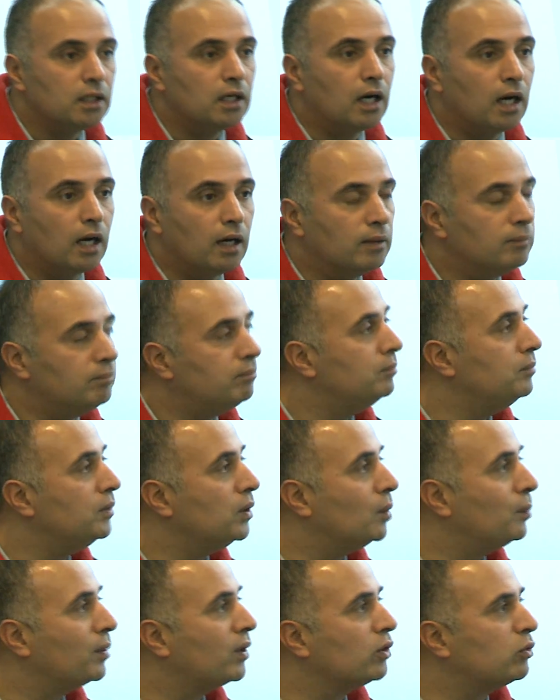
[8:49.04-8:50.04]
Uh, you
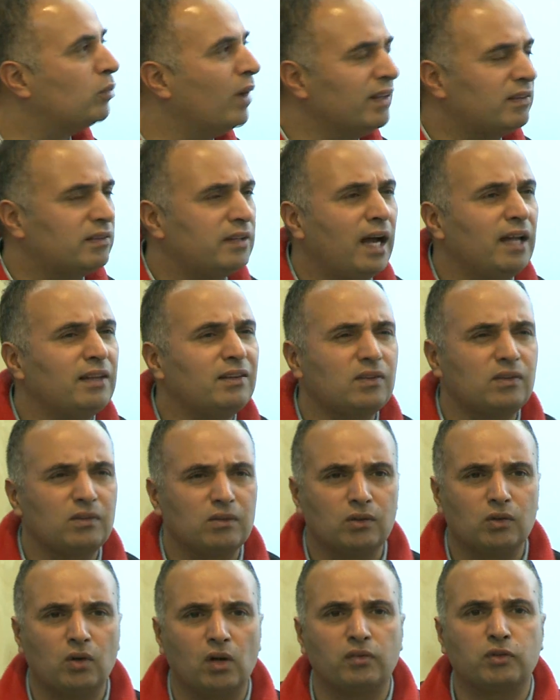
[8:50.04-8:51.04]
know, because once that's
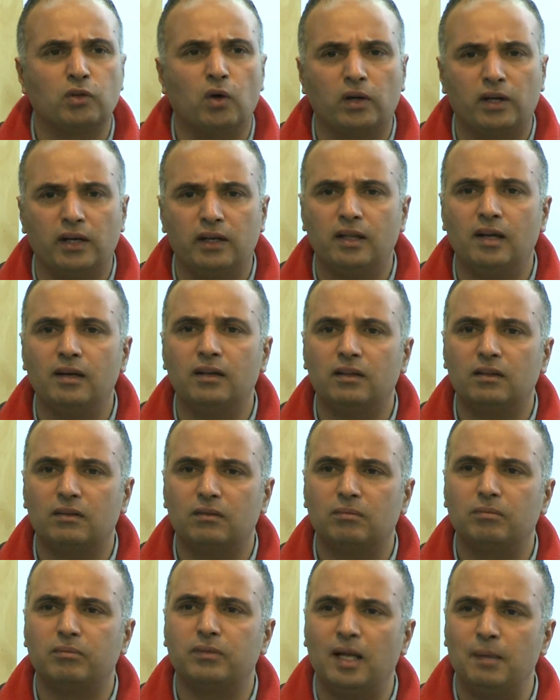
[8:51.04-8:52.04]
sort of sorted, then,
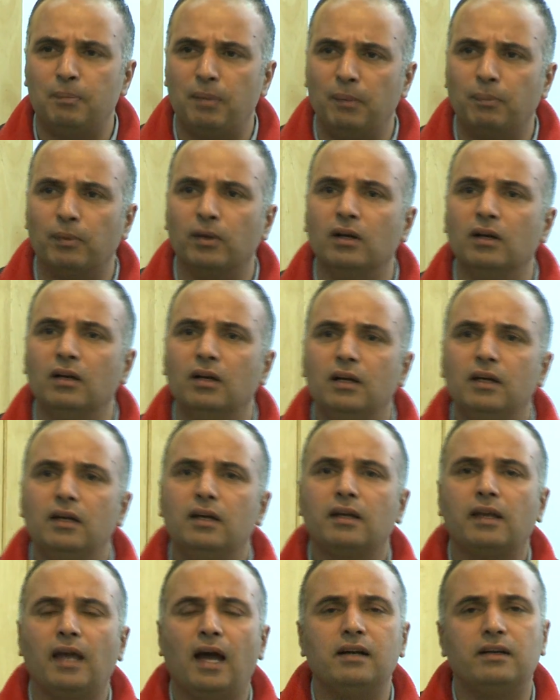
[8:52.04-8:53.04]
then people
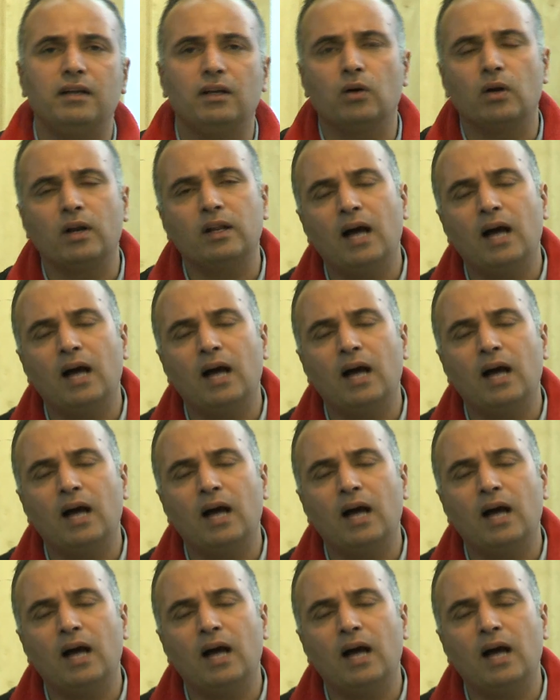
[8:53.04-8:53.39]
can take on.